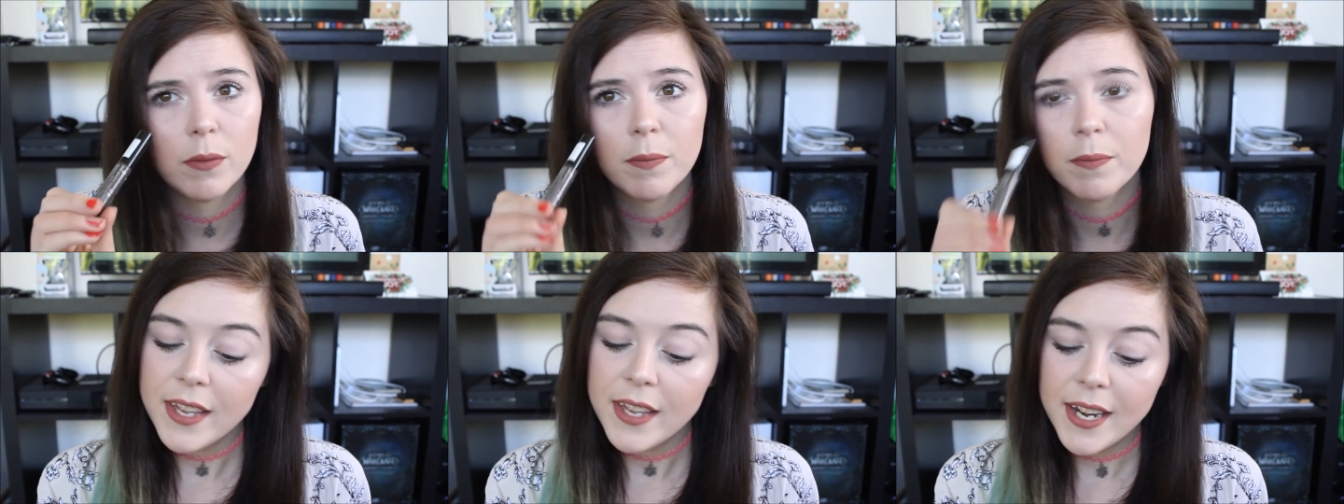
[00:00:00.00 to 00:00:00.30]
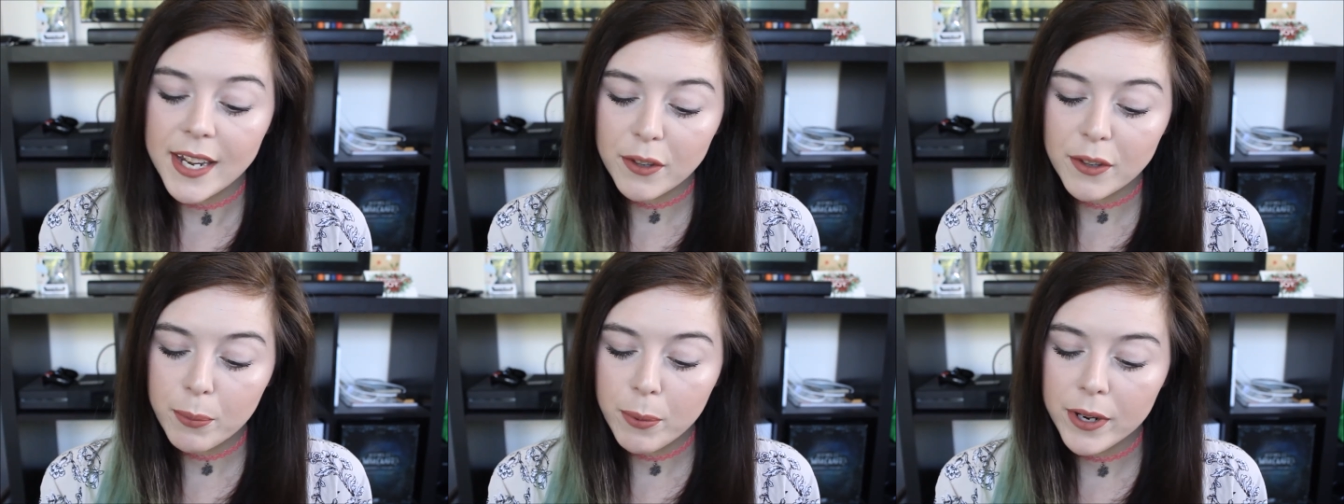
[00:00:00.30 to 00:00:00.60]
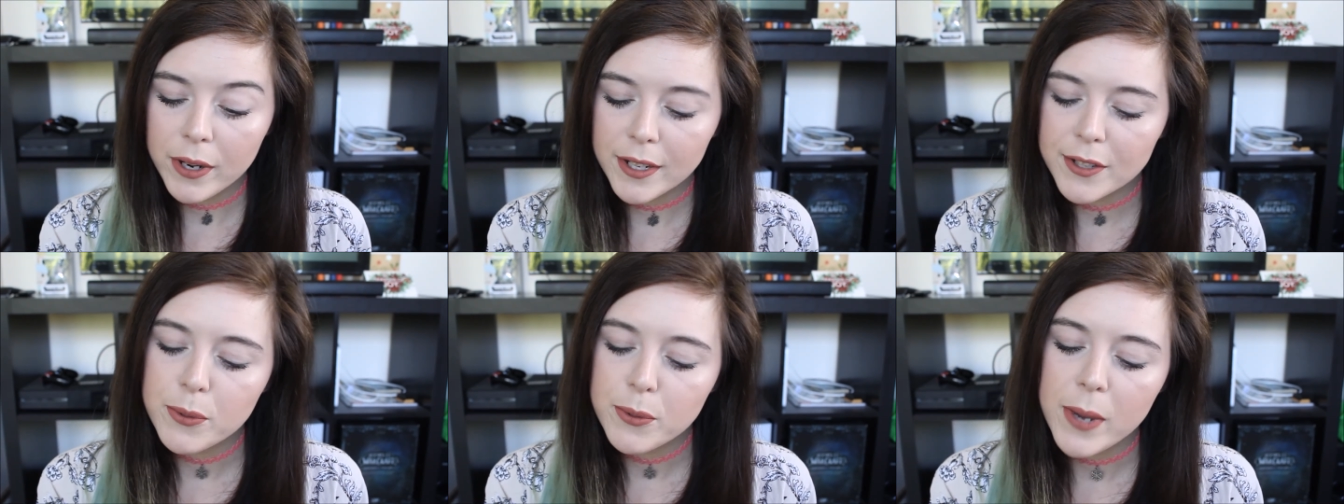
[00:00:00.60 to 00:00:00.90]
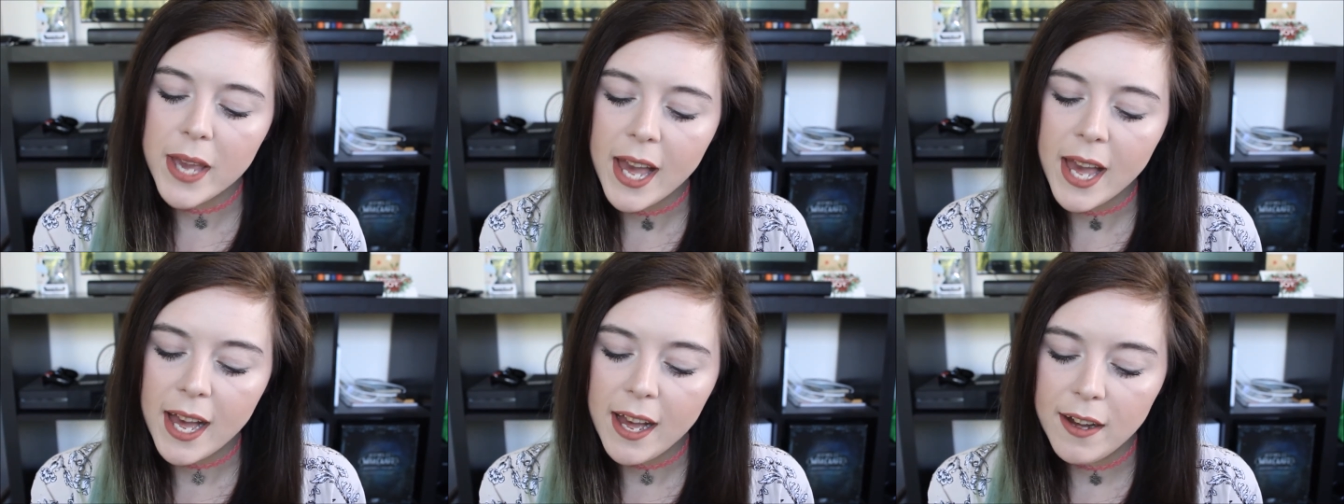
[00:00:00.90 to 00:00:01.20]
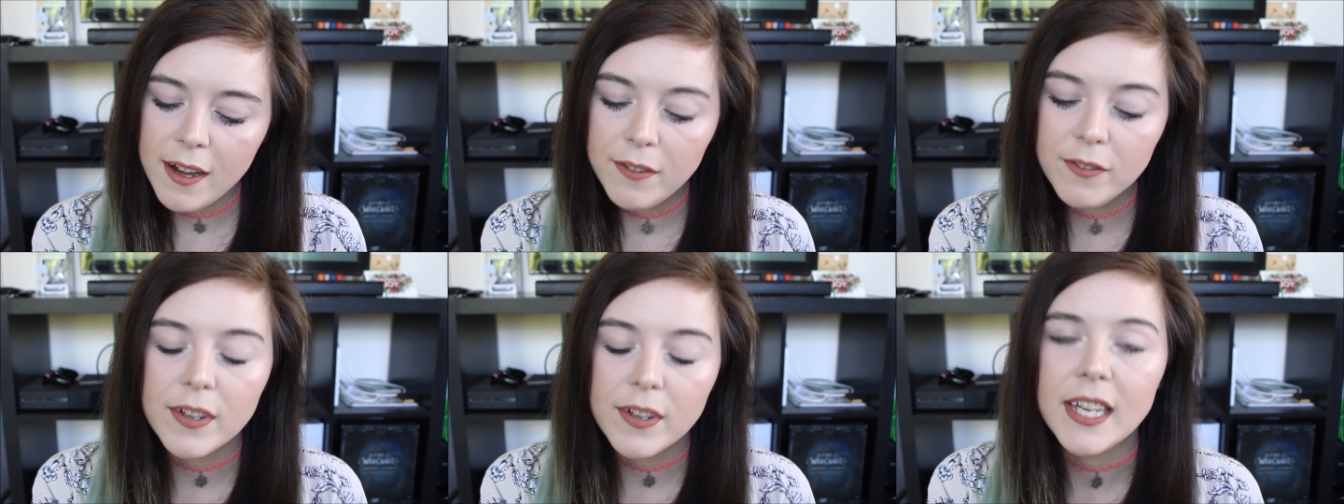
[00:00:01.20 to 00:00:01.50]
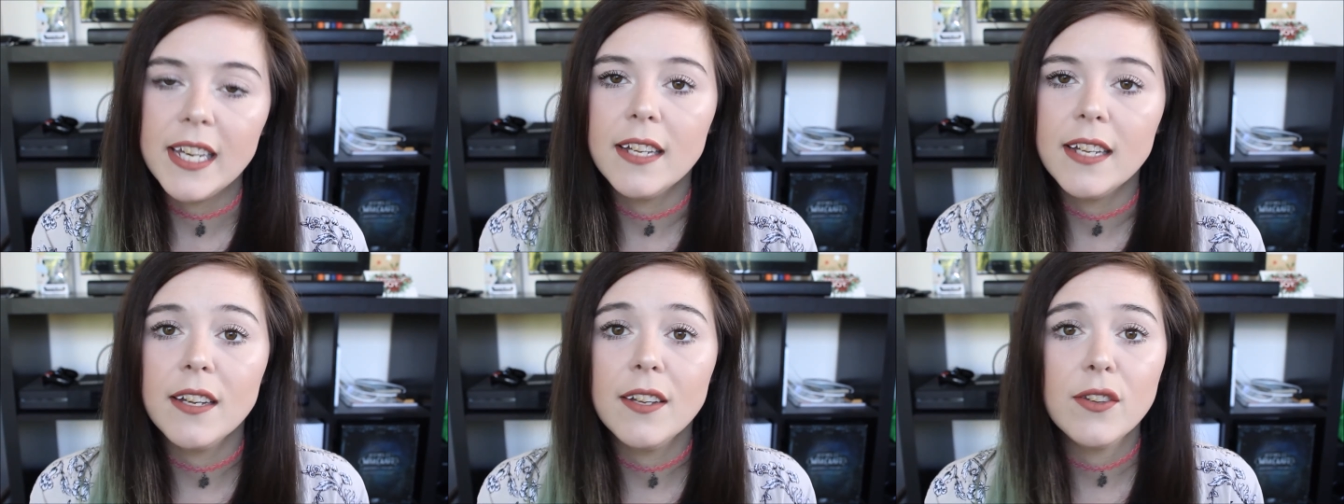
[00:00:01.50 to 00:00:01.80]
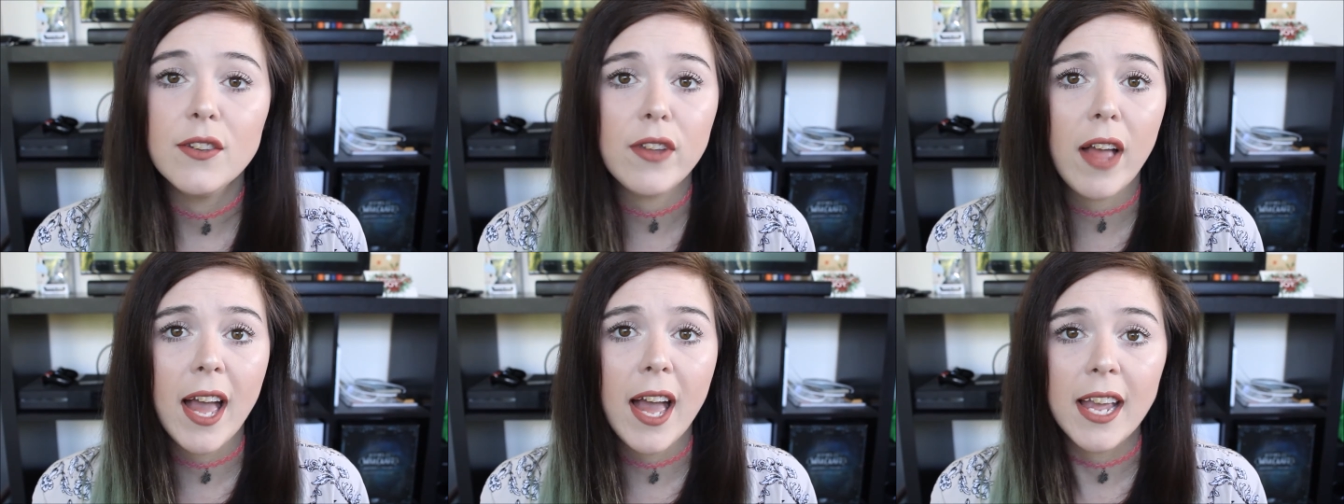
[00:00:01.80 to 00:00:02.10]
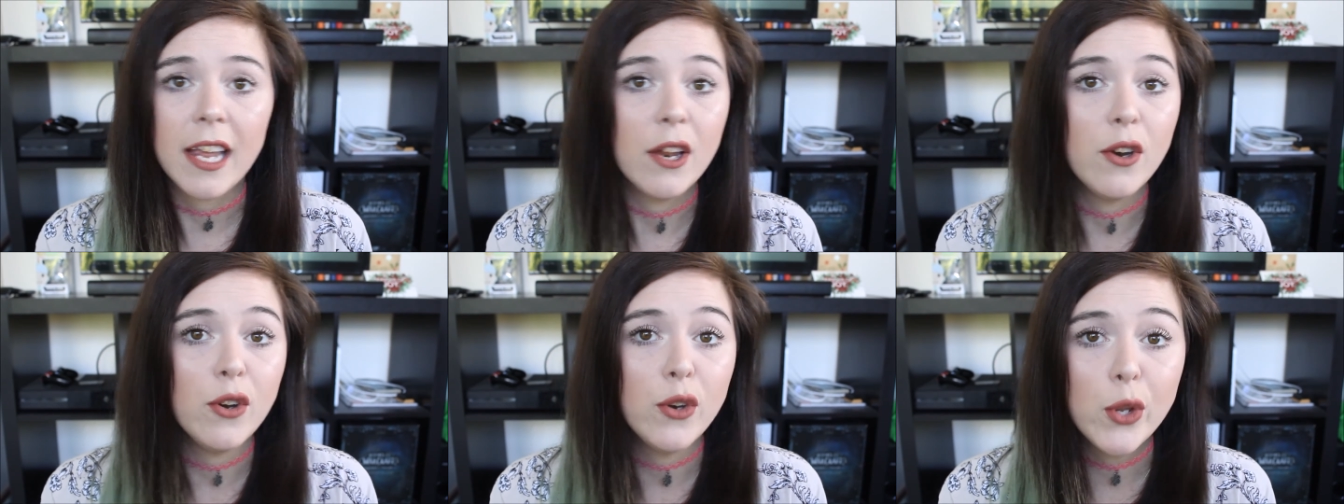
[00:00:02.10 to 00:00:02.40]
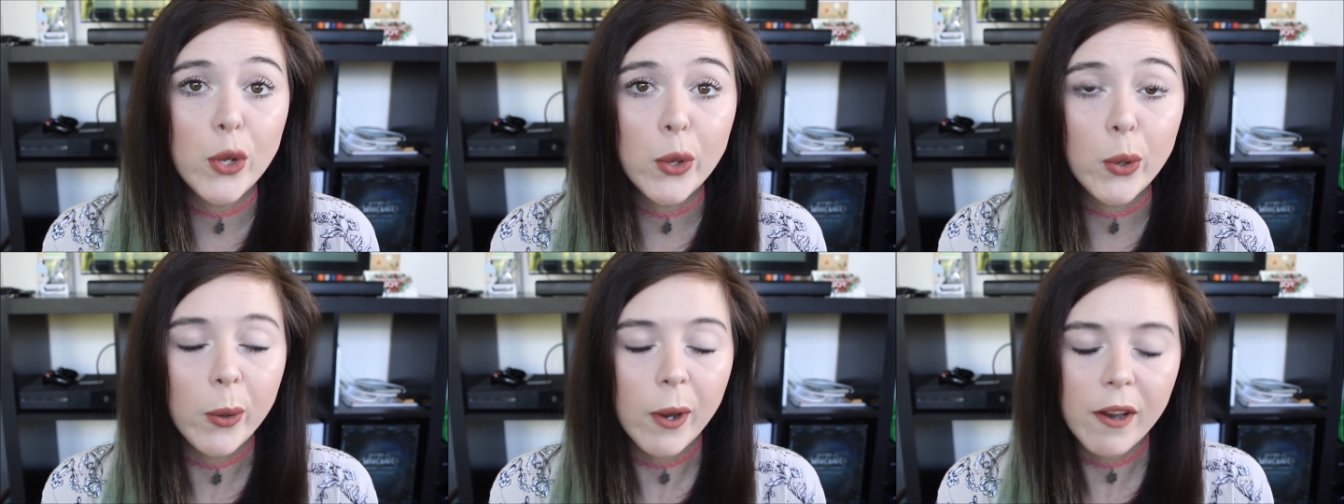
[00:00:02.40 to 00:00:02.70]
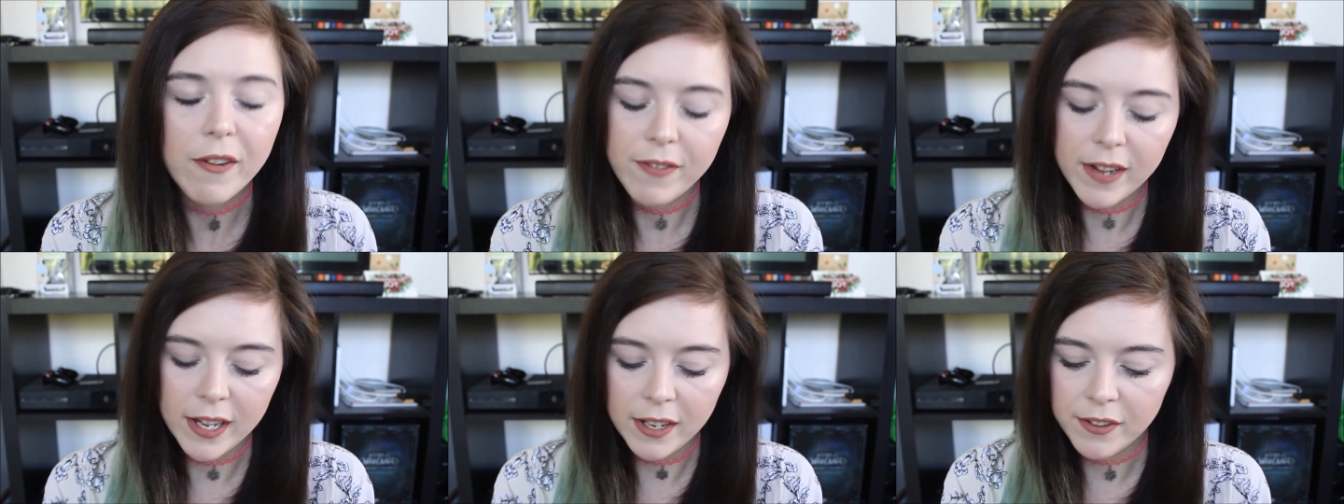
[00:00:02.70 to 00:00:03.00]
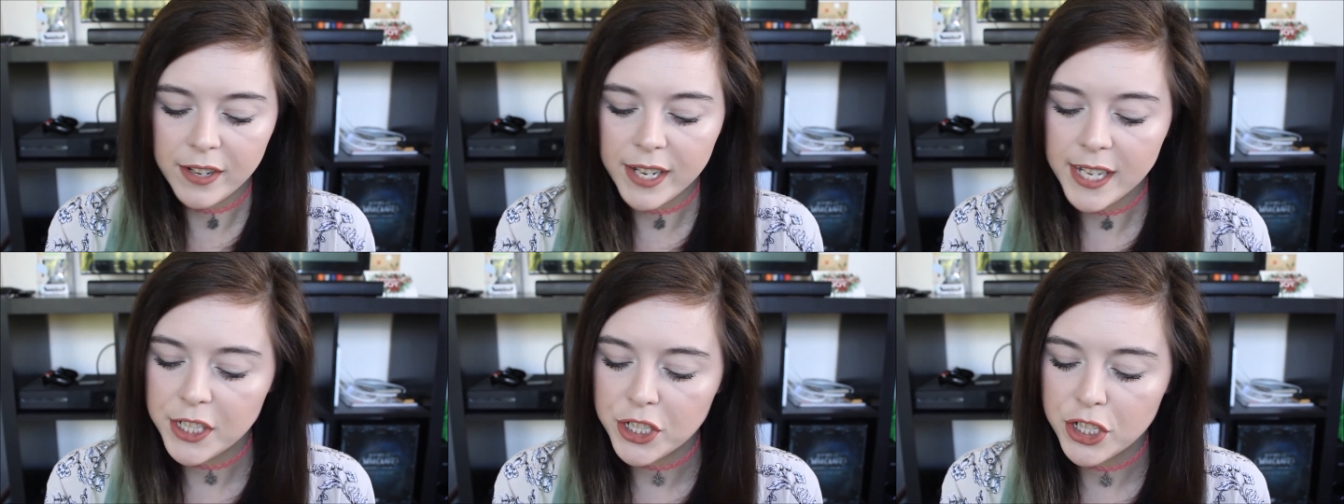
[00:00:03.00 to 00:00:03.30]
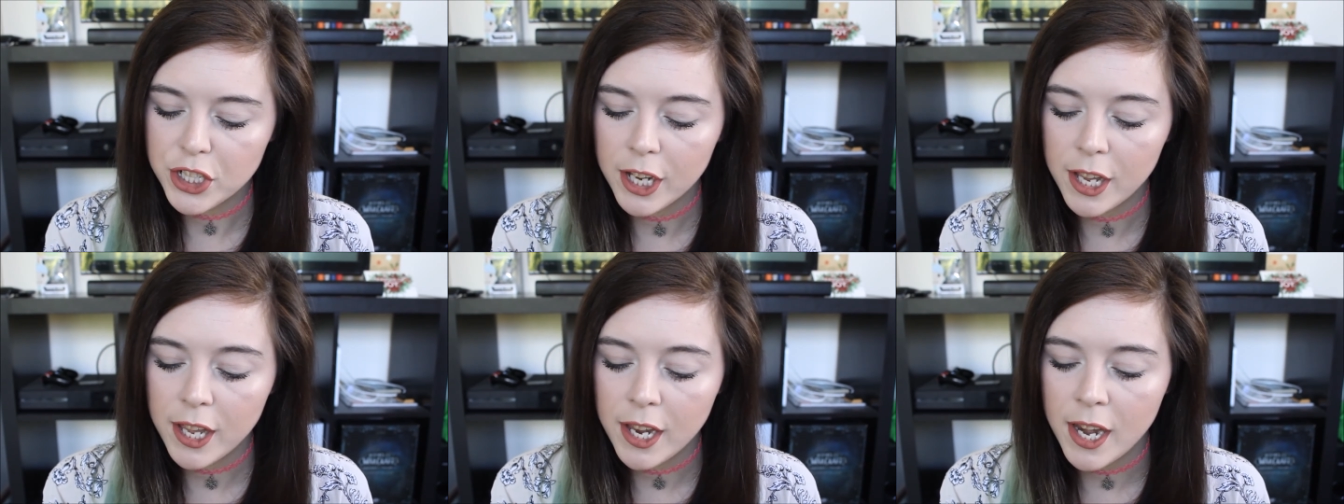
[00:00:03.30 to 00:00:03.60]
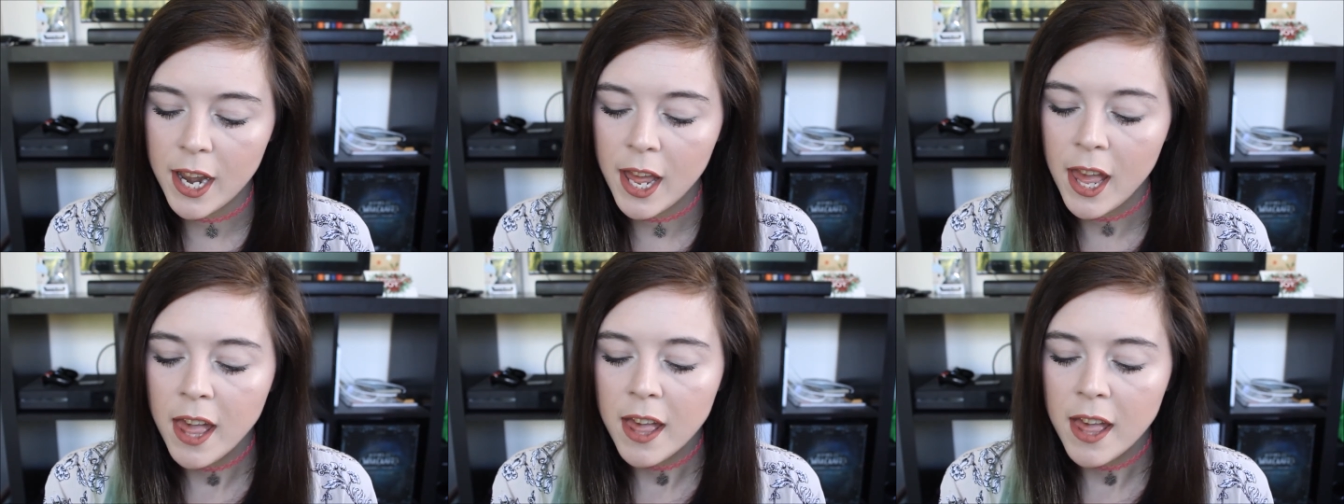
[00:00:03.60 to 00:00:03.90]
The next product we have is a new foundation.